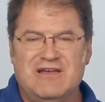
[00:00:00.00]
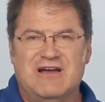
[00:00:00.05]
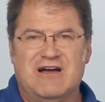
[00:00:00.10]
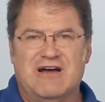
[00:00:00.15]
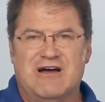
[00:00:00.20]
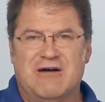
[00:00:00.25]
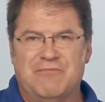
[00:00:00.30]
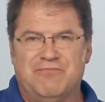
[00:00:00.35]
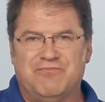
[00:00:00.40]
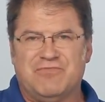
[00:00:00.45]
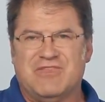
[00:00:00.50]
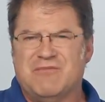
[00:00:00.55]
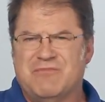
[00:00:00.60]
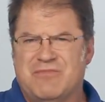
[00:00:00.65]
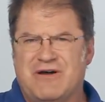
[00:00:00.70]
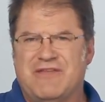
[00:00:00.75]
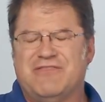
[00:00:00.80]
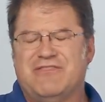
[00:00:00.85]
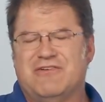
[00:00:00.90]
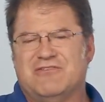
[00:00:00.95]
Um,
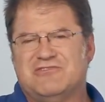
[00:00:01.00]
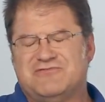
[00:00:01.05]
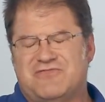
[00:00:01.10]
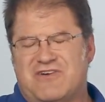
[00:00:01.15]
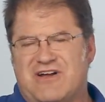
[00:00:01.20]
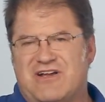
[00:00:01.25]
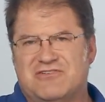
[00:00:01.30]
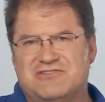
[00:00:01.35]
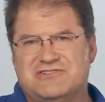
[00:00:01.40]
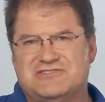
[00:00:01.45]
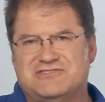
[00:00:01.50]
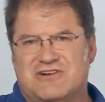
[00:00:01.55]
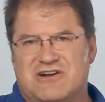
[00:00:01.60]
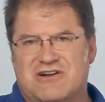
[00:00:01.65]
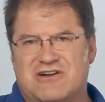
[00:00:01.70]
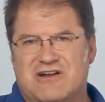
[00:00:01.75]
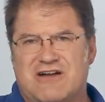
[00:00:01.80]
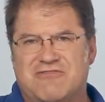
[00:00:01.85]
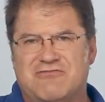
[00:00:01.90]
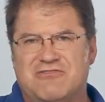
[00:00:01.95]
but those files
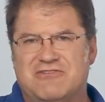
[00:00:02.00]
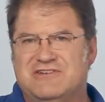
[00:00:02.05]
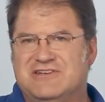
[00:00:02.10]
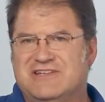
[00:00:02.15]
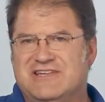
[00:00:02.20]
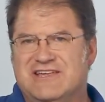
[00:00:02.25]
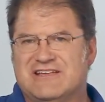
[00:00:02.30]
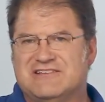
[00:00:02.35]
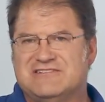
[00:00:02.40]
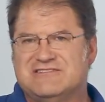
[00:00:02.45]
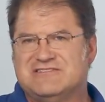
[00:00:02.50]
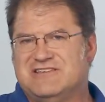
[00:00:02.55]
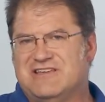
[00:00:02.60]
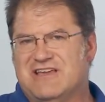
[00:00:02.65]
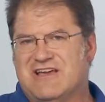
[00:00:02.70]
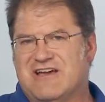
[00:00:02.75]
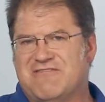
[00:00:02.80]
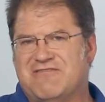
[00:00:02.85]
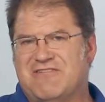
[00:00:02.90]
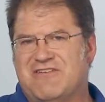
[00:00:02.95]
start off with
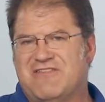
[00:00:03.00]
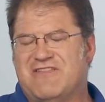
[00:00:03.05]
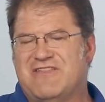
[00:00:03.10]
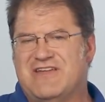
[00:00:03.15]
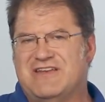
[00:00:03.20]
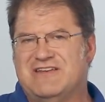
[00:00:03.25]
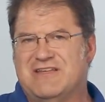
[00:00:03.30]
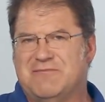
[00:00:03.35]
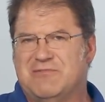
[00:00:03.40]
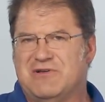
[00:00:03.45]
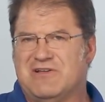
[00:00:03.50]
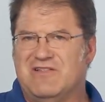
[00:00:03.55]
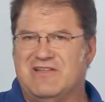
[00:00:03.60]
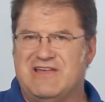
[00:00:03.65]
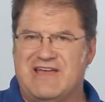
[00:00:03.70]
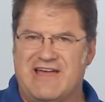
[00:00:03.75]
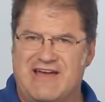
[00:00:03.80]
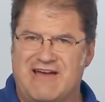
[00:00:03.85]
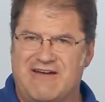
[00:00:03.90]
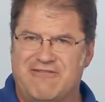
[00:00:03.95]
DSCF and then they
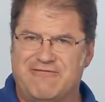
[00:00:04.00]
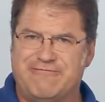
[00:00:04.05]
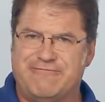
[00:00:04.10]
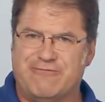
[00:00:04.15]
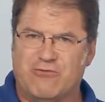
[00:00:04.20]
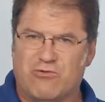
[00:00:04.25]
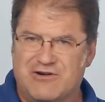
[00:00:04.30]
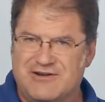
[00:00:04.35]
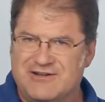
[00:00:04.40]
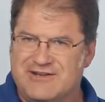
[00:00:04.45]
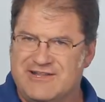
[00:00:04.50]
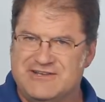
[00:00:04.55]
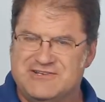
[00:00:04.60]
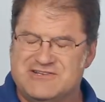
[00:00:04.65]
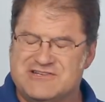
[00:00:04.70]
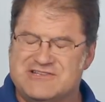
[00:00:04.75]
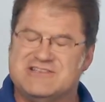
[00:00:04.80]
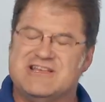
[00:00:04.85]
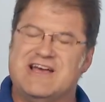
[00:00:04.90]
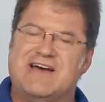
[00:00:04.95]
typically have four
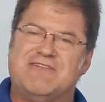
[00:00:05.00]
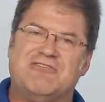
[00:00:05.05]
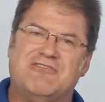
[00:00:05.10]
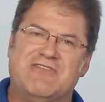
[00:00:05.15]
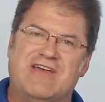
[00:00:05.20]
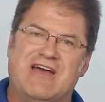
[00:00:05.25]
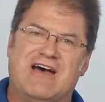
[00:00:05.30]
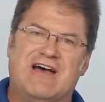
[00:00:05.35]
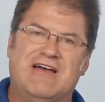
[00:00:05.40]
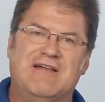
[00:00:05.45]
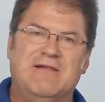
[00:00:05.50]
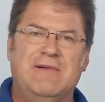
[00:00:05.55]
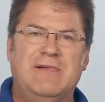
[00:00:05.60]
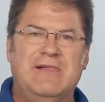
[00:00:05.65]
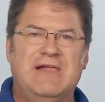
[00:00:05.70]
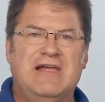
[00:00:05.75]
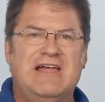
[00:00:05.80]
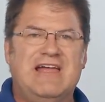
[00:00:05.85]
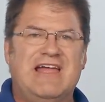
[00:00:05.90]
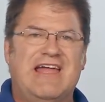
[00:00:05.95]
digits after that
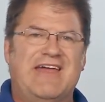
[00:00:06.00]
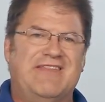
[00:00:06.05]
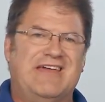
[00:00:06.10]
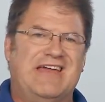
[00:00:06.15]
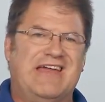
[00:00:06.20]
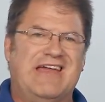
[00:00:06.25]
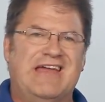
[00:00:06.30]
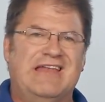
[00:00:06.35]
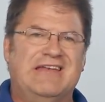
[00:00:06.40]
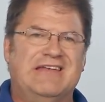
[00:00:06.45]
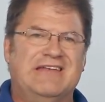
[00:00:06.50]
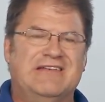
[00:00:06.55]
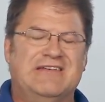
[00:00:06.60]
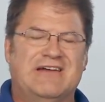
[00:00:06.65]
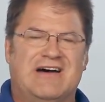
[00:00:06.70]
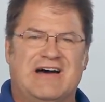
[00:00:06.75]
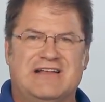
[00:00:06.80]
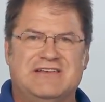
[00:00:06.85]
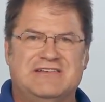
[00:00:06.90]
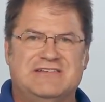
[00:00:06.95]
and they end in
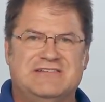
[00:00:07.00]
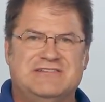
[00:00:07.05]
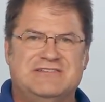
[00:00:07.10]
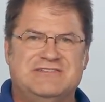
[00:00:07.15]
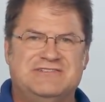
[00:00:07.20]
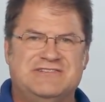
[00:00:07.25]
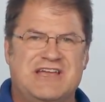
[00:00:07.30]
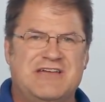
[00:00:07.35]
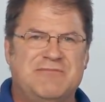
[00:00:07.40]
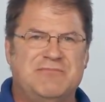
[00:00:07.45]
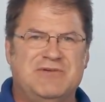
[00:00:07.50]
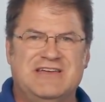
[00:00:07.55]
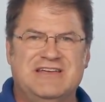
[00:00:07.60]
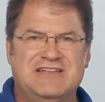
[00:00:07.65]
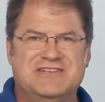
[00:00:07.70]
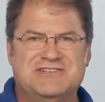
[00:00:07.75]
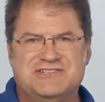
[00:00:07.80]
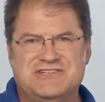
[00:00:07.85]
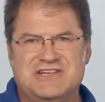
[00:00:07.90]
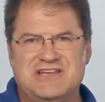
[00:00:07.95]

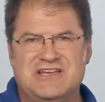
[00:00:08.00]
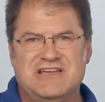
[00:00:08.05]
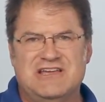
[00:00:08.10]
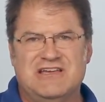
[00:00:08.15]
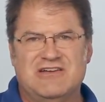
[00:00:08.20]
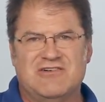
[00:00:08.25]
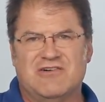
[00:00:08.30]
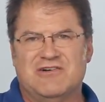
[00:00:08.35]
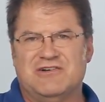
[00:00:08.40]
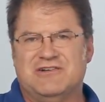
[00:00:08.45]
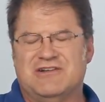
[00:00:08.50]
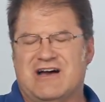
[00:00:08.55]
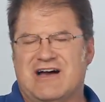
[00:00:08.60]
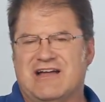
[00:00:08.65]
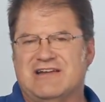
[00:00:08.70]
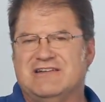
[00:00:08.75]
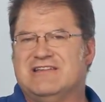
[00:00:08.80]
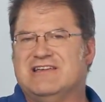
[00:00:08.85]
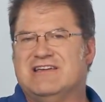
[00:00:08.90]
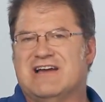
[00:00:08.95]
.jpg or
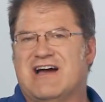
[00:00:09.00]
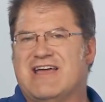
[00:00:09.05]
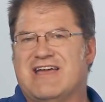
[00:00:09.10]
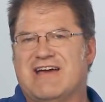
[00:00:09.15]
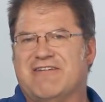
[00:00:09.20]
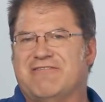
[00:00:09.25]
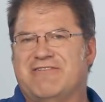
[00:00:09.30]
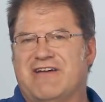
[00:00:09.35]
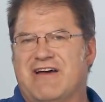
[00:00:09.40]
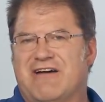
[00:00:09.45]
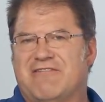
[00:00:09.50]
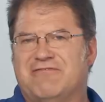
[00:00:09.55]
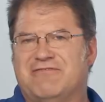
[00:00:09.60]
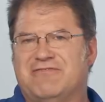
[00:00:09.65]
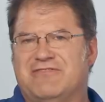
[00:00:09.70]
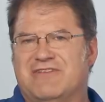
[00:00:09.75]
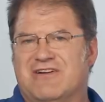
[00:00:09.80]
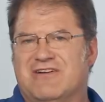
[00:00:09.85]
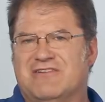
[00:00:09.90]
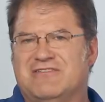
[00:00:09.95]
.tiff.
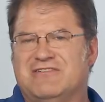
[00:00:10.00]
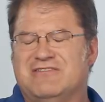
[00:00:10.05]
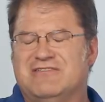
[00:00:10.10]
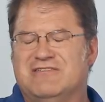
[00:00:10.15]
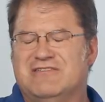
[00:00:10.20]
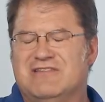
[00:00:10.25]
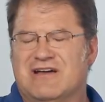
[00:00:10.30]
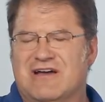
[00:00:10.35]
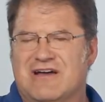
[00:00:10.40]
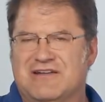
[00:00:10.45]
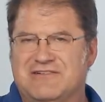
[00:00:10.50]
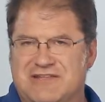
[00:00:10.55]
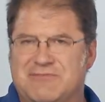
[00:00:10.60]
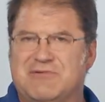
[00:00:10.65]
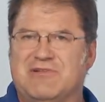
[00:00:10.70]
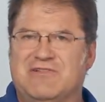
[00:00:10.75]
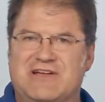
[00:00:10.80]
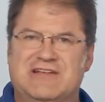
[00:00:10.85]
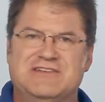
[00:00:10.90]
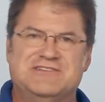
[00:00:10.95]
They're uh,
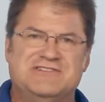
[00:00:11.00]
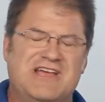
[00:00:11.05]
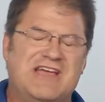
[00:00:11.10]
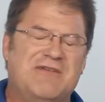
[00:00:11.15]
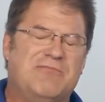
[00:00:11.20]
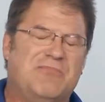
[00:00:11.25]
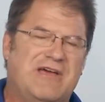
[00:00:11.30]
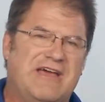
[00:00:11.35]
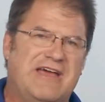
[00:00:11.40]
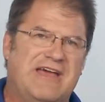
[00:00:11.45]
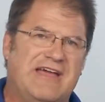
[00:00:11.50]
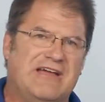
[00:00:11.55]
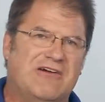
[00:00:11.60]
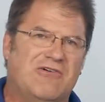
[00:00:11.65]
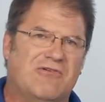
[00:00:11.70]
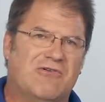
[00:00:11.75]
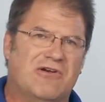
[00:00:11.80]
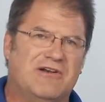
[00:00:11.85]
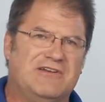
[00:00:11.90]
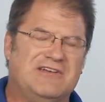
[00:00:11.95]
typically JPEG
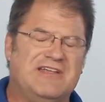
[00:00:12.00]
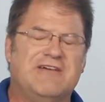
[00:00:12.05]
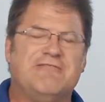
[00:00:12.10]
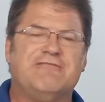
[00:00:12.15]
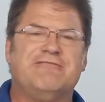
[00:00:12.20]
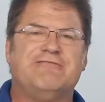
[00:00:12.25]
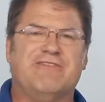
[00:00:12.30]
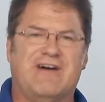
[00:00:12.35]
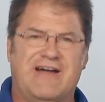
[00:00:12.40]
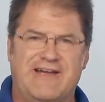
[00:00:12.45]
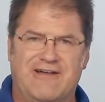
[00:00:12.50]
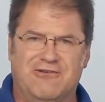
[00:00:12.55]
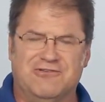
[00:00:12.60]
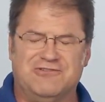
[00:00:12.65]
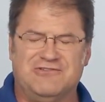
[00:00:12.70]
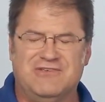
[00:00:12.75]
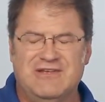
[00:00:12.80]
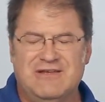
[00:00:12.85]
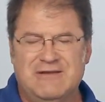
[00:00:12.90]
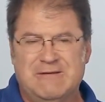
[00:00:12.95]
or TIFF files.